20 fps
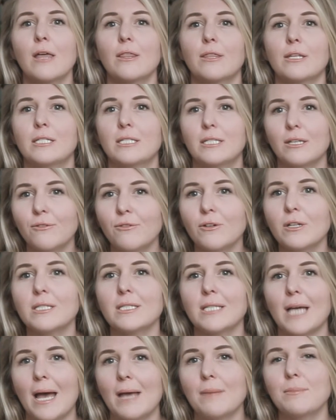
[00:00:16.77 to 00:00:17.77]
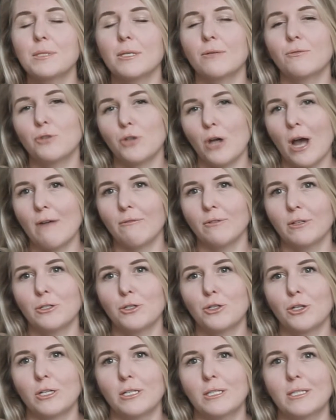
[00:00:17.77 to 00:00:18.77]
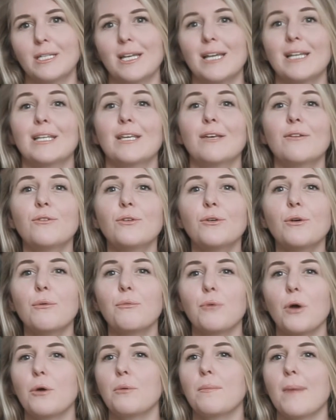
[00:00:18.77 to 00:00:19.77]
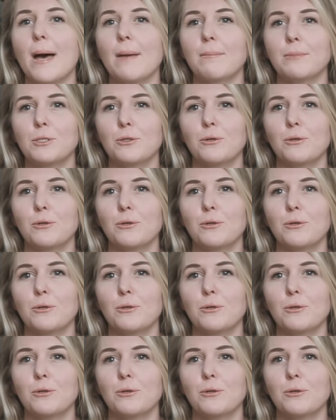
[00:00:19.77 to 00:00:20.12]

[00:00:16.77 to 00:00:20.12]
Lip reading: the different types of travel insurance and give you a roadmap